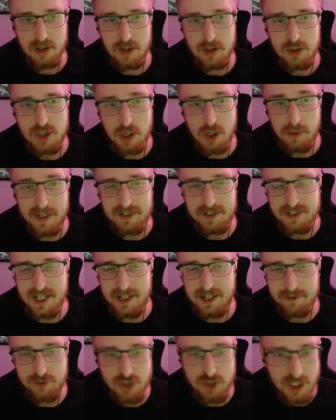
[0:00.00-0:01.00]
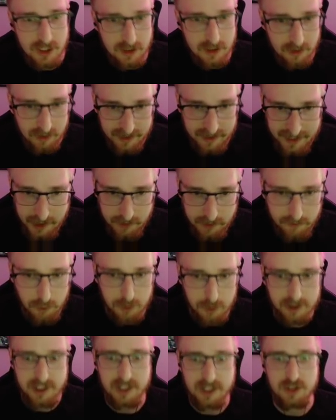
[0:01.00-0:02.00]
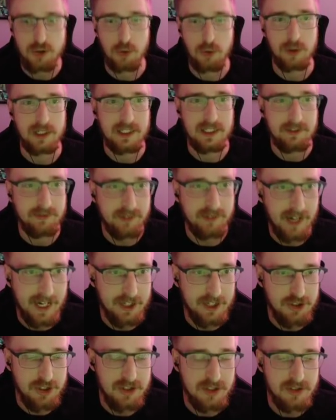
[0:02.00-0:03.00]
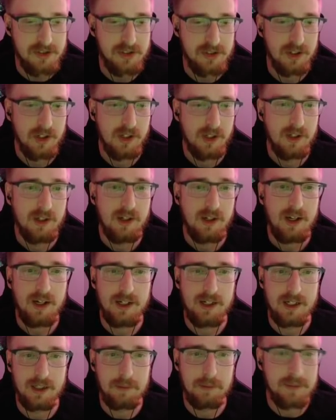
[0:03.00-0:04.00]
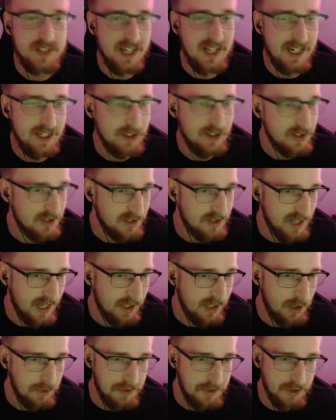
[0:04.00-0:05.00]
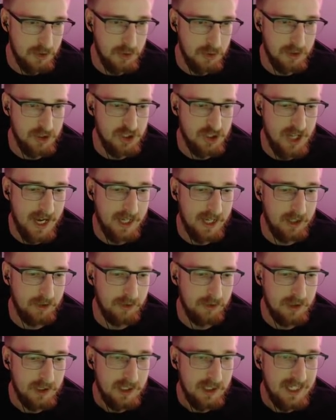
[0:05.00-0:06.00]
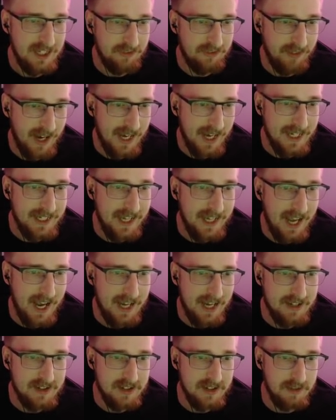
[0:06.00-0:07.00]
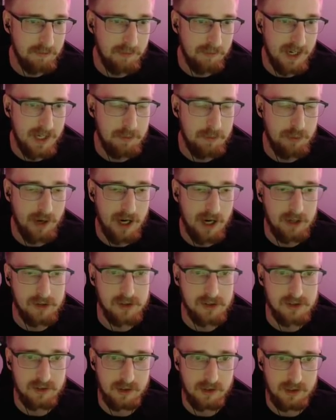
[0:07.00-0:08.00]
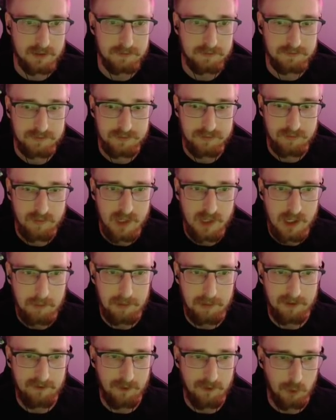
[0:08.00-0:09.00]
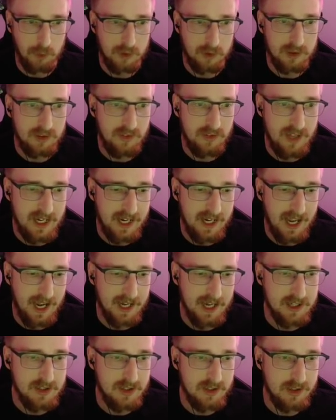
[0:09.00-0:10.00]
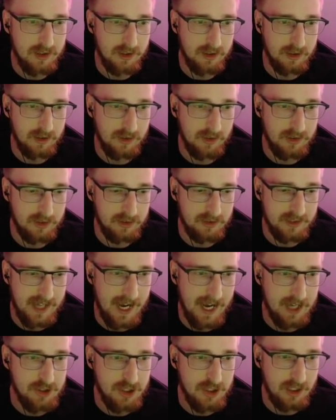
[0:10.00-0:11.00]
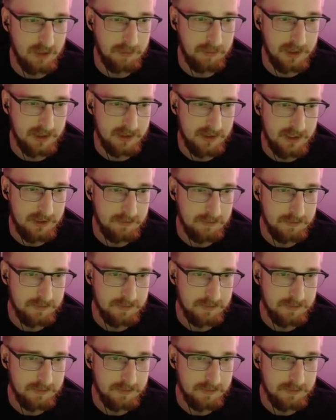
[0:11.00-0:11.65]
So, if Jin Gale Forces or he flashes, say Zed goes into a shadow, if I cast my Prowler's Claw before they cast their dashing ability,